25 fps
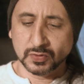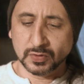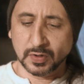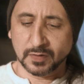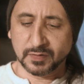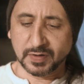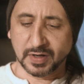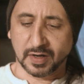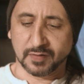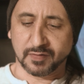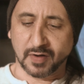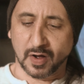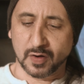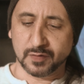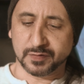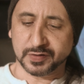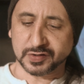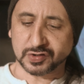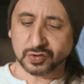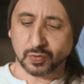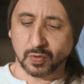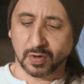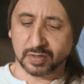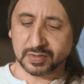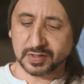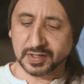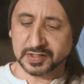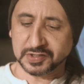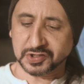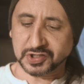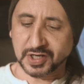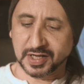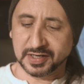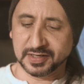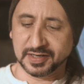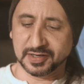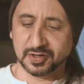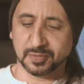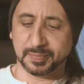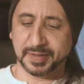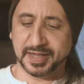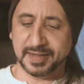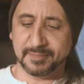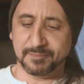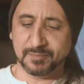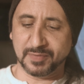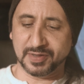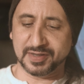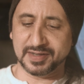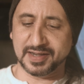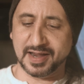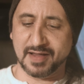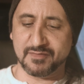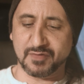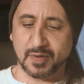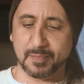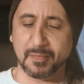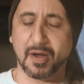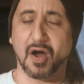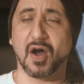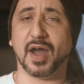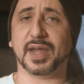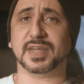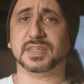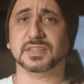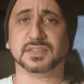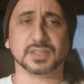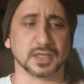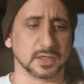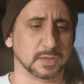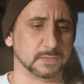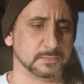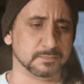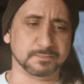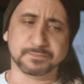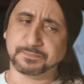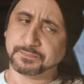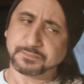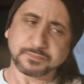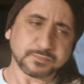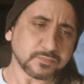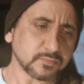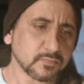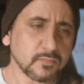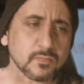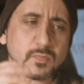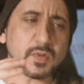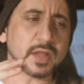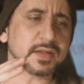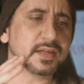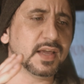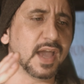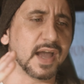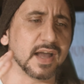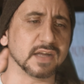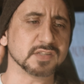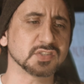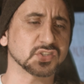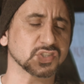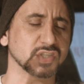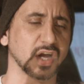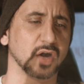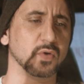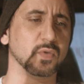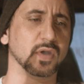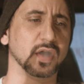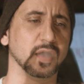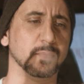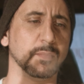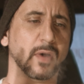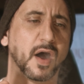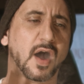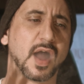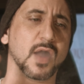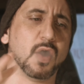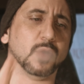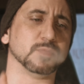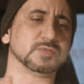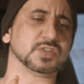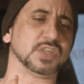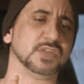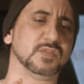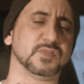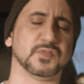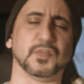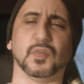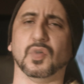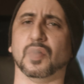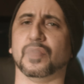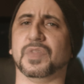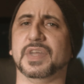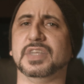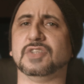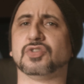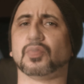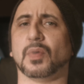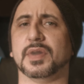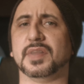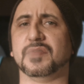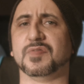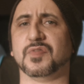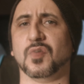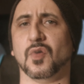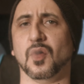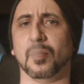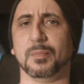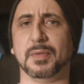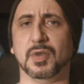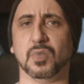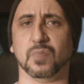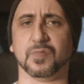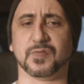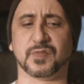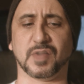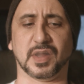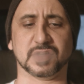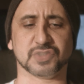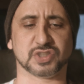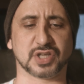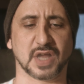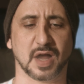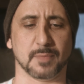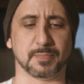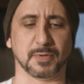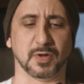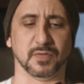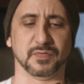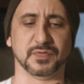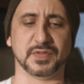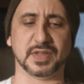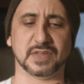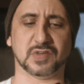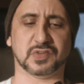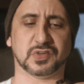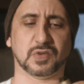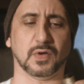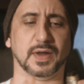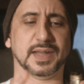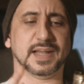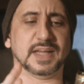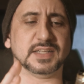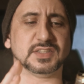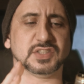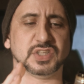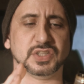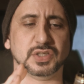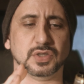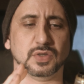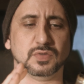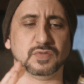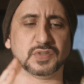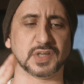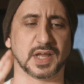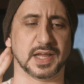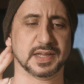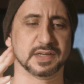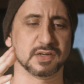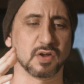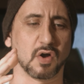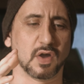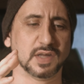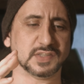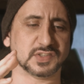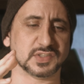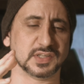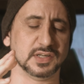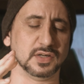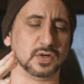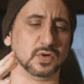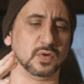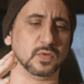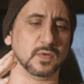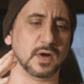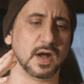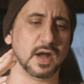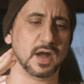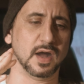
I think I've over squonked this a little bit, but never mind. Yeah, so I opted for the 24mm flush cup on this, so I get to use a nice little